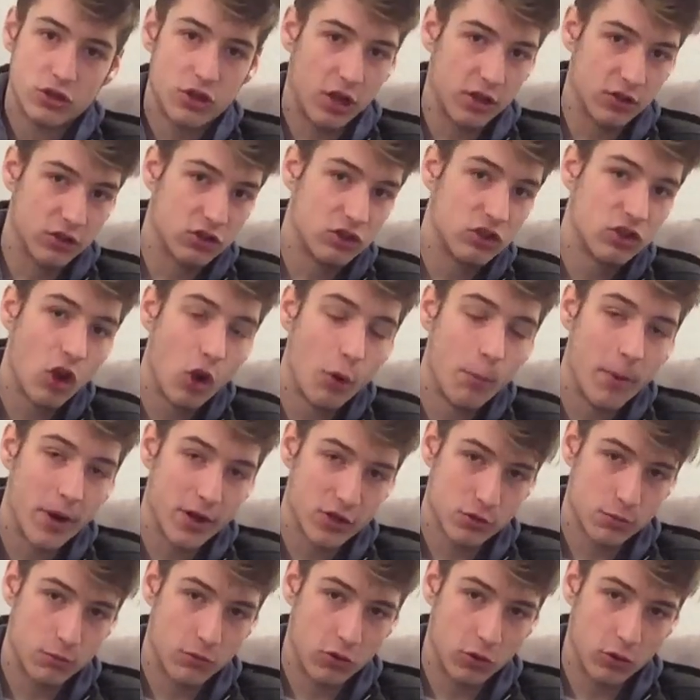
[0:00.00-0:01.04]
Done so
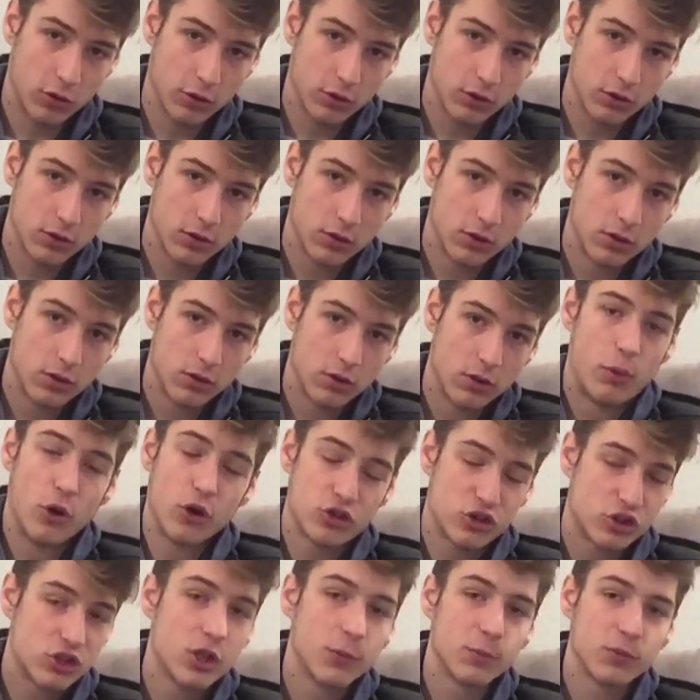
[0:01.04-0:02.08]
much more.
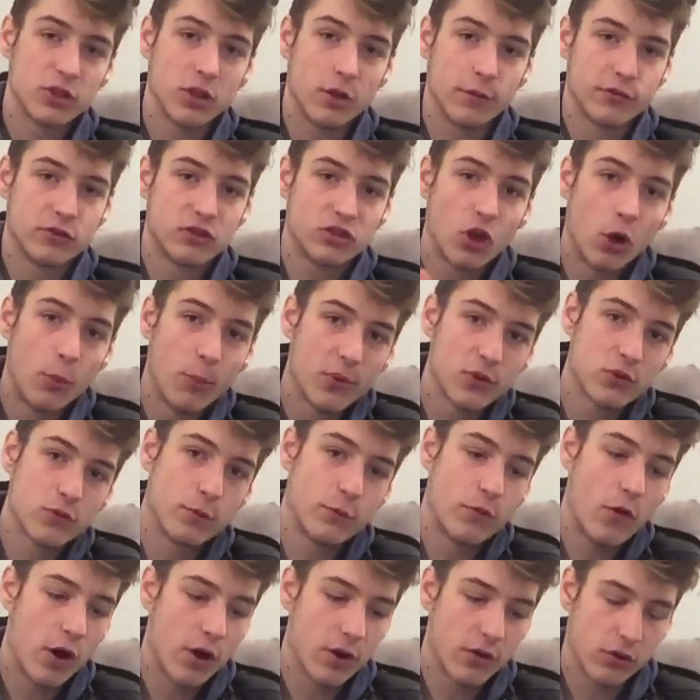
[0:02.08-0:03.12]
Pushed himself so much
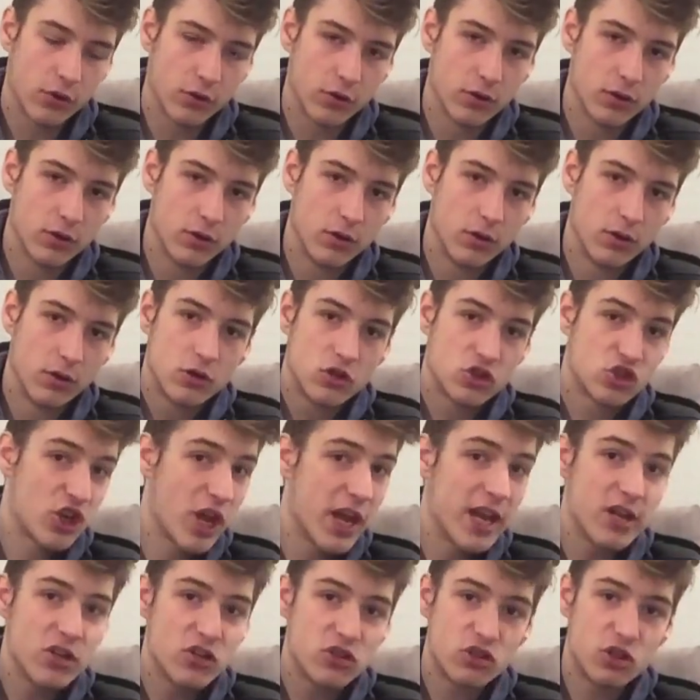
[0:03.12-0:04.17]
farther.
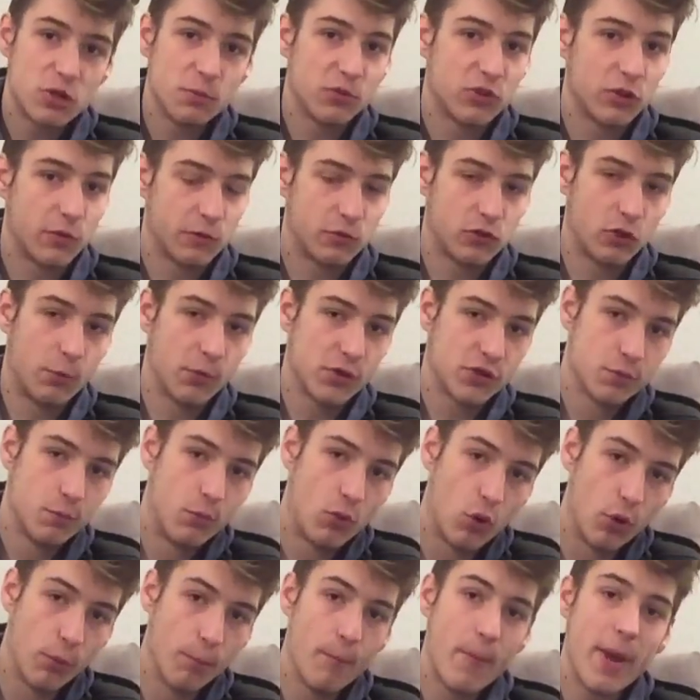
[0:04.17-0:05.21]
Changed himself so much
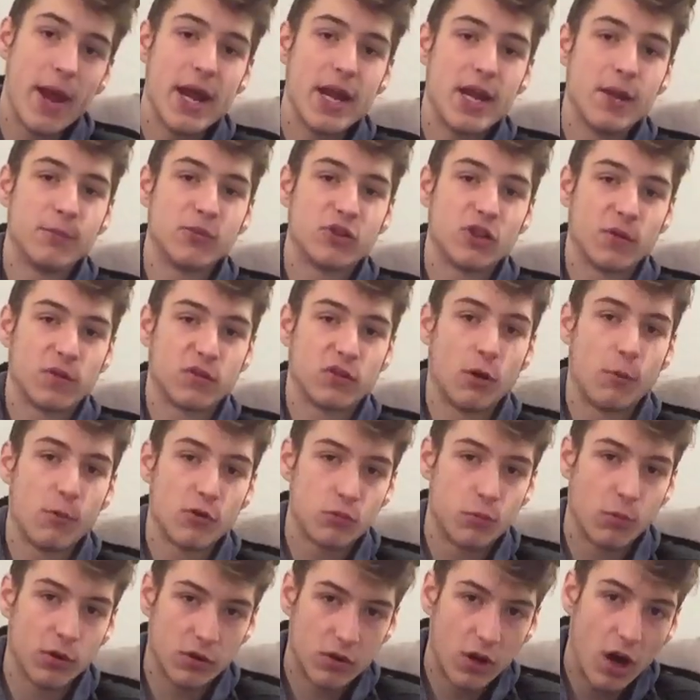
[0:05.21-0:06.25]
more. Made himself so
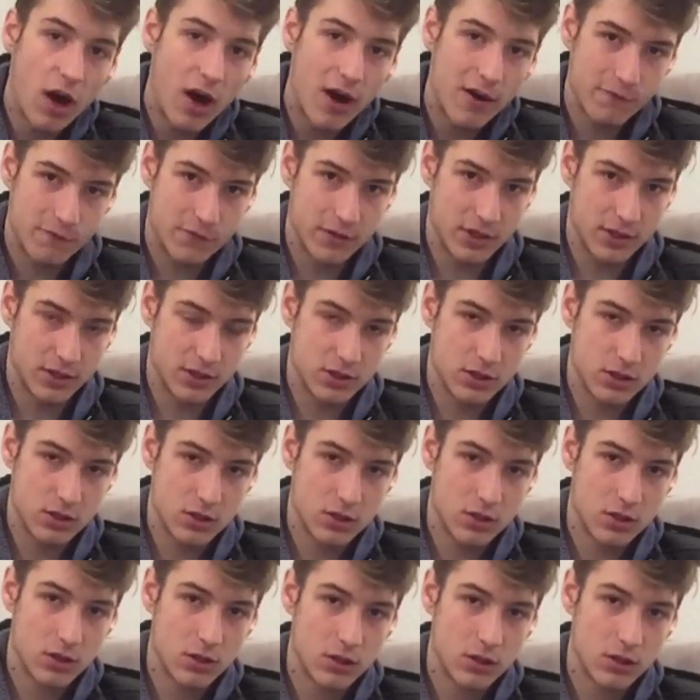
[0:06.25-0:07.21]
much more confident.